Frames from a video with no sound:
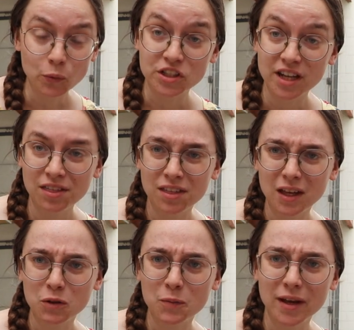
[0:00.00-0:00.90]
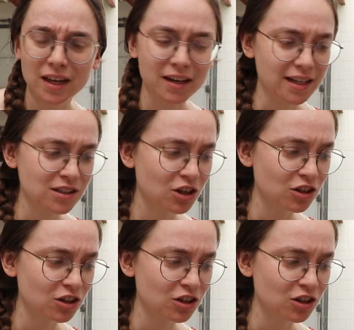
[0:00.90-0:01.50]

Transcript: which I think will make a nice